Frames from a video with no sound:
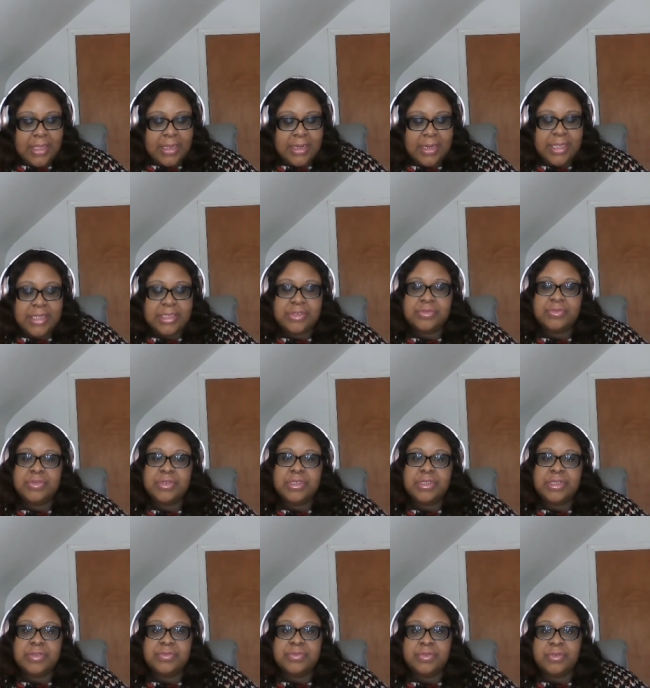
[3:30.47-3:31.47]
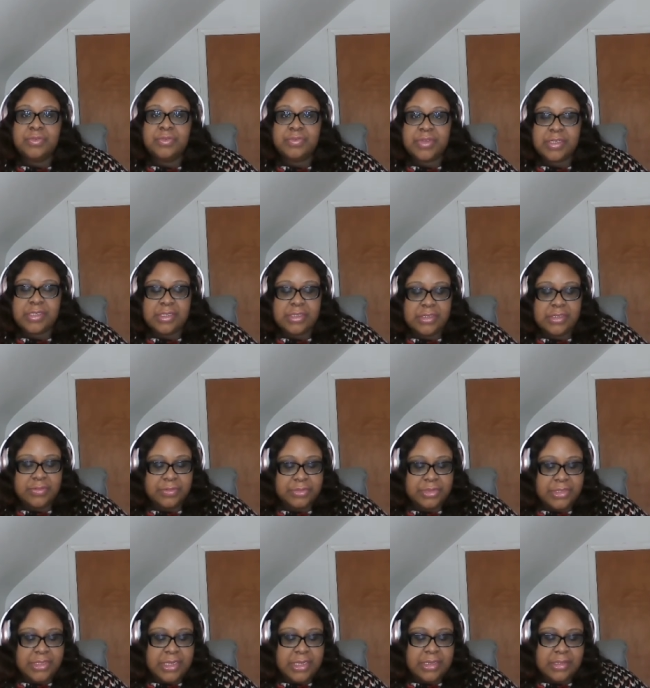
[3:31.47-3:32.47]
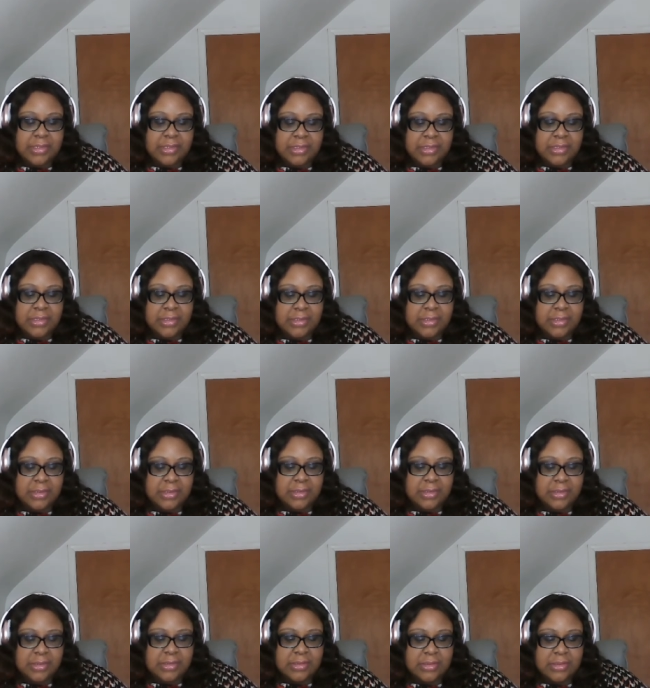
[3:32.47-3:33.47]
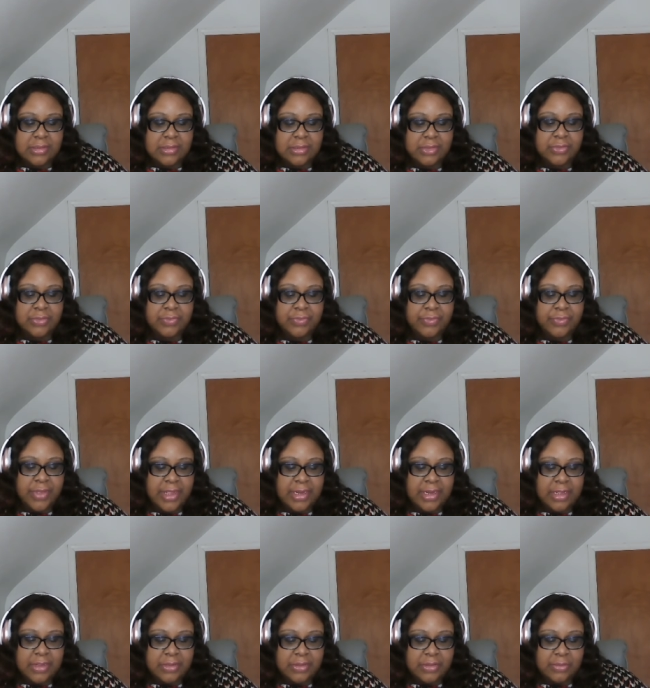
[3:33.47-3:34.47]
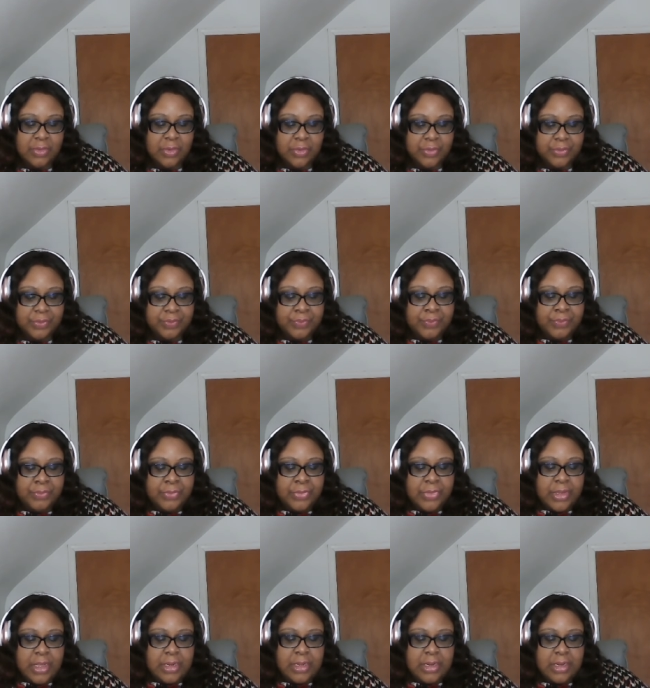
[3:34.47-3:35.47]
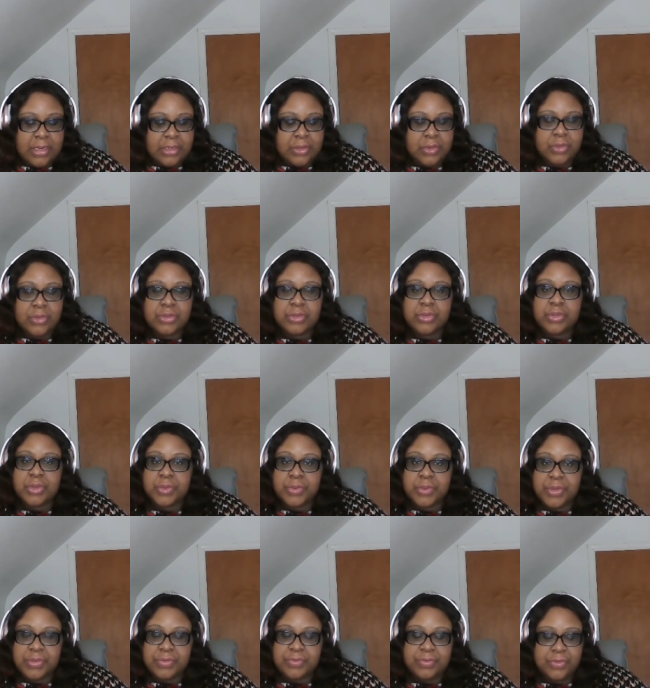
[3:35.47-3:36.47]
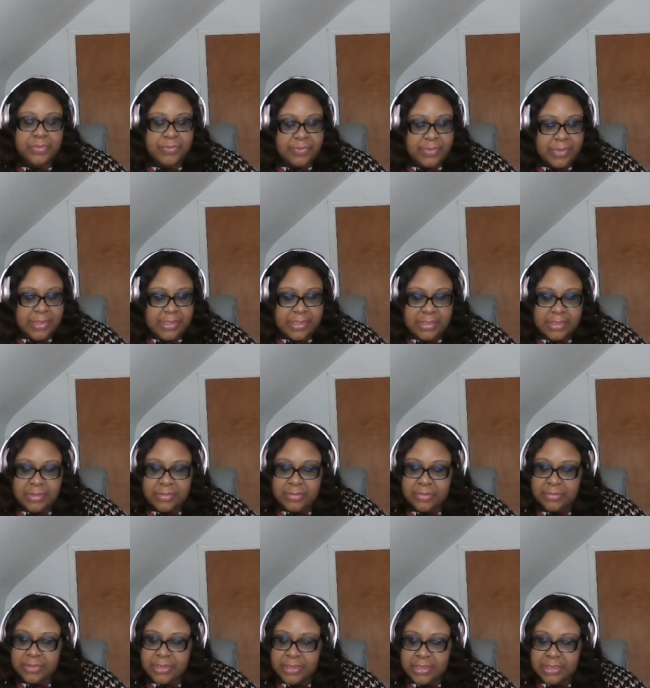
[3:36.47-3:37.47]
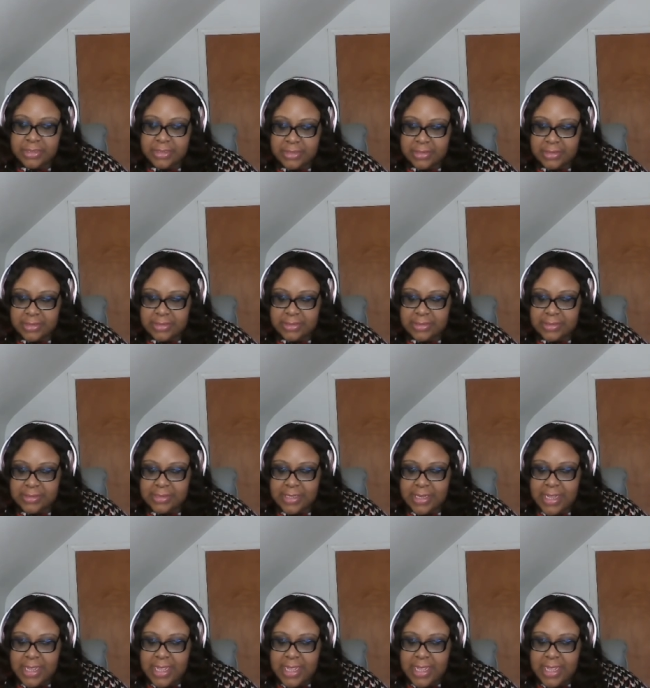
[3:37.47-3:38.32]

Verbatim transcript: Let's read a few verses from Genesis to find out more. And then it goes through a few verses from Genesis.